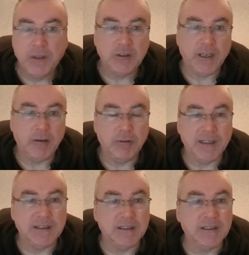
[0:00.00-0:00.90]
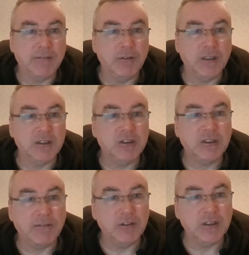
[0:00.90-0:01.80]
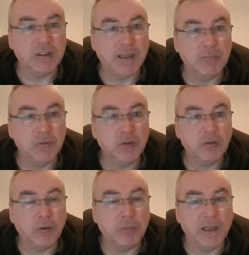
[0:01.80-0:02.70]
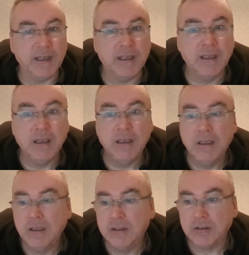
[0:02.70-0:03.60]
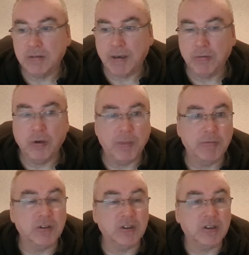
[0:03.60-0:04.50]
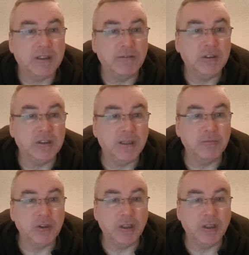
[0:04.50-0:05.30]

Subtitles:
JO97, there's 70 SEMS uplink. So that would come out as a 70 SEMS